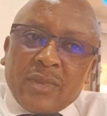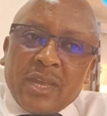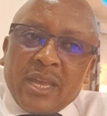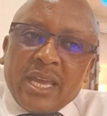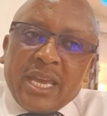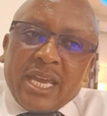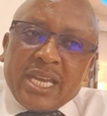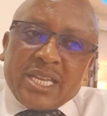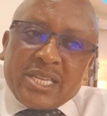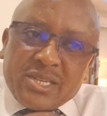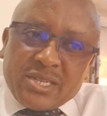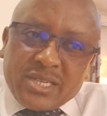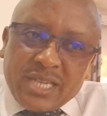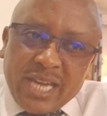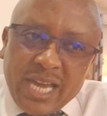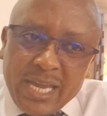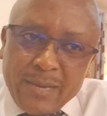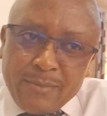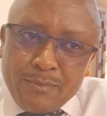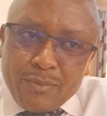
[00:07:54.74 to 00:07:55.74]
It's
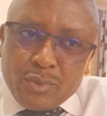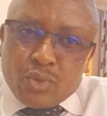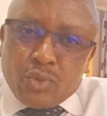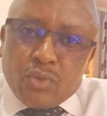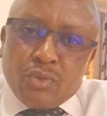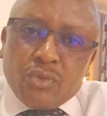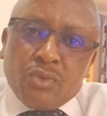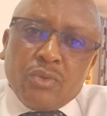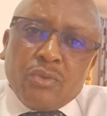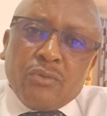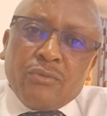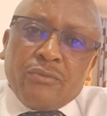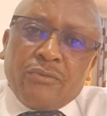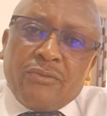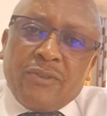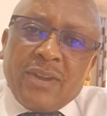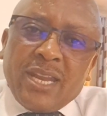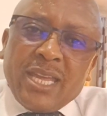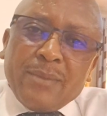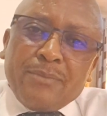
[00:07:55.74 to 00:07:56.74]
time to
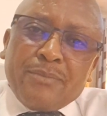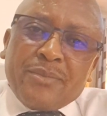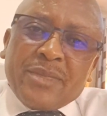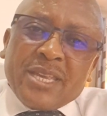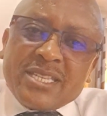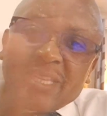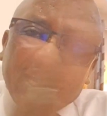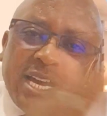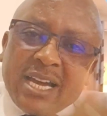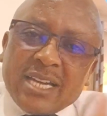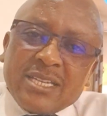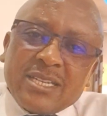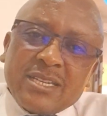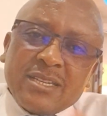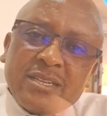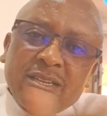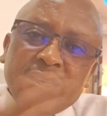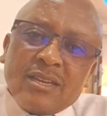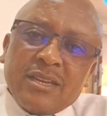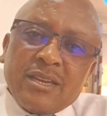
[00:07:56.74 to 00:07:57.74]
flip the chart.
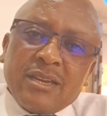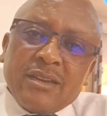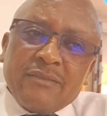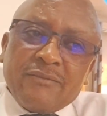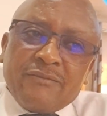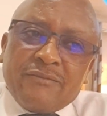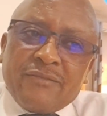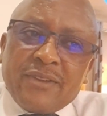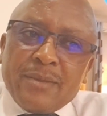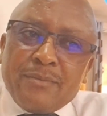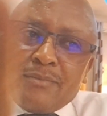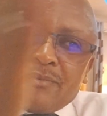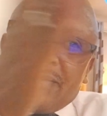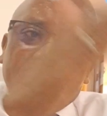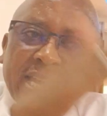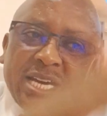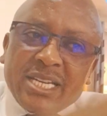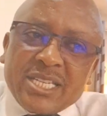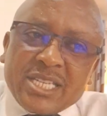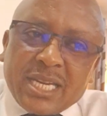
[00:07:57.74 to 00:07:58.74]
Flip
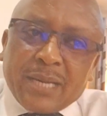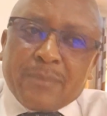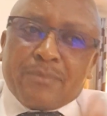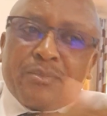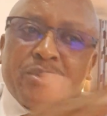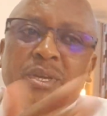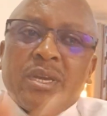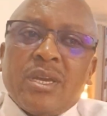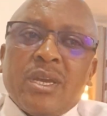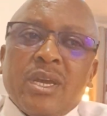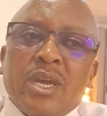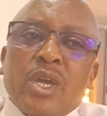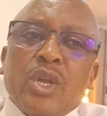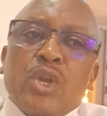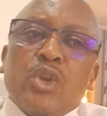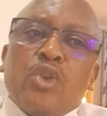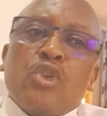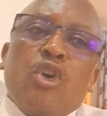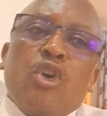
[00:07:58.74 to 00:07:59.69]
that script. No